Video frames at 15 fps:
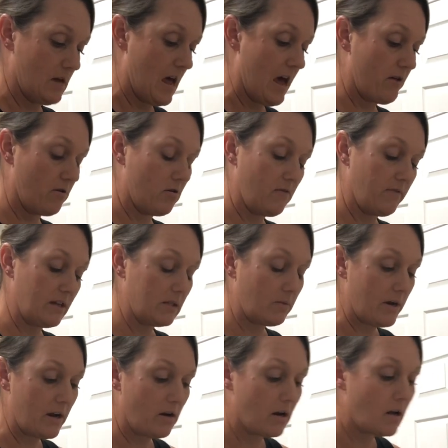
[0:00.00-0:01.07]
I don't know if that's
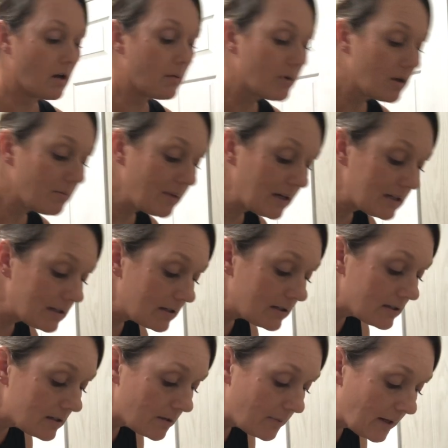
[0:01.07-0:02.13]
why or not, but it makes
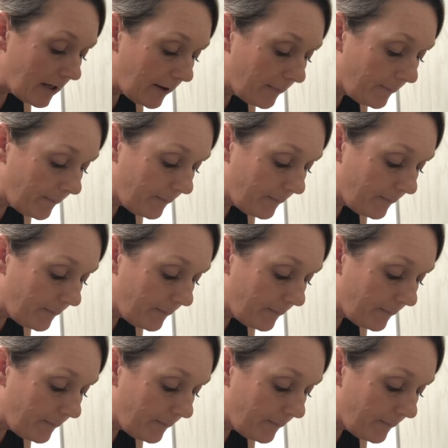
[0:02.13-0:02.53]
sense to me.